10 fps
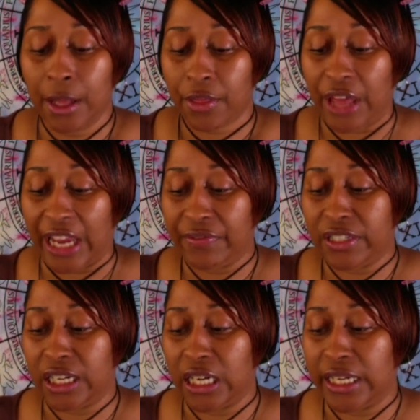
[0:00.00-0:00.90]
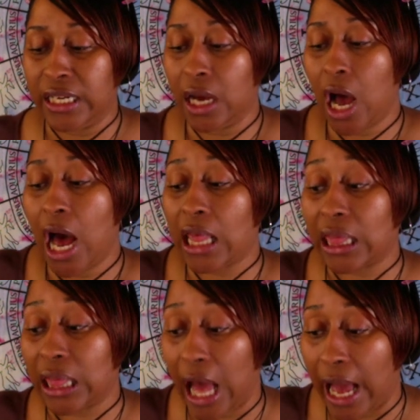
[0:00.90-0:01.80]
They've done a
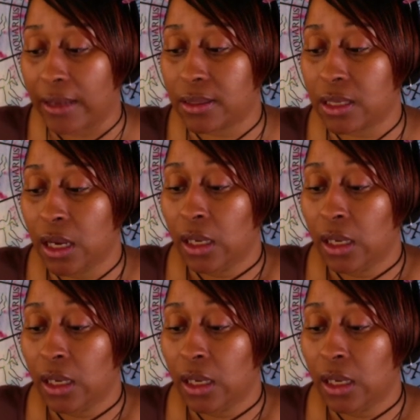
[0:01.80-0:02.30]
lot.